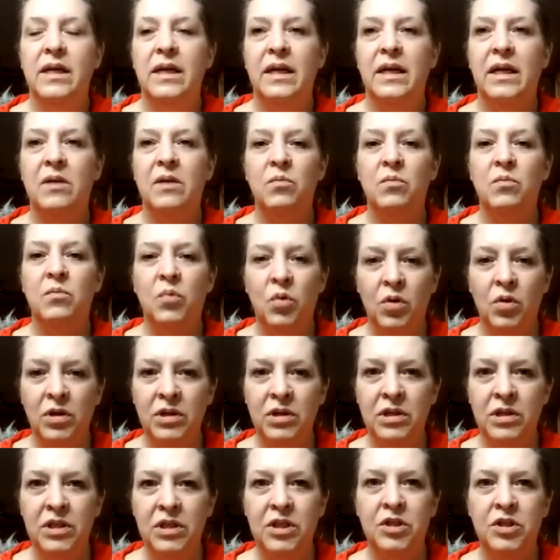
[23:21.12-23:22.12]

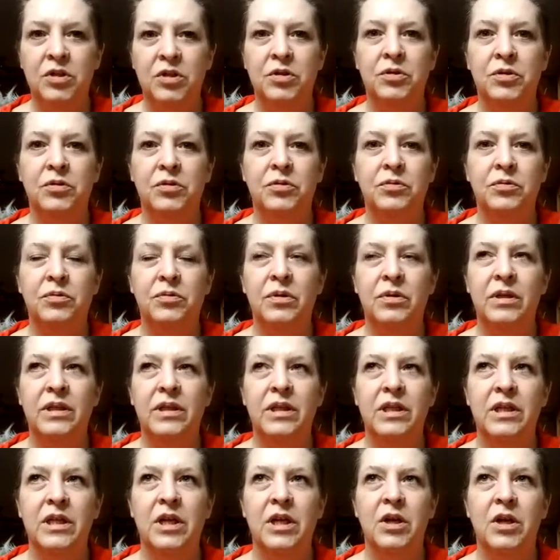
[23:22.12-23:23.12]
important to,
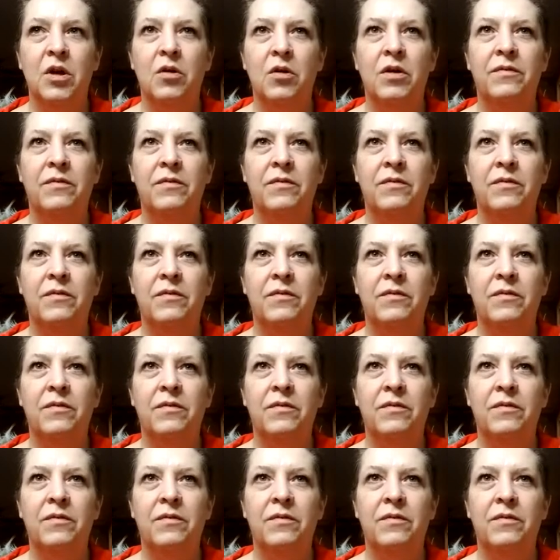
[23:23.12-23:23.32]
you know,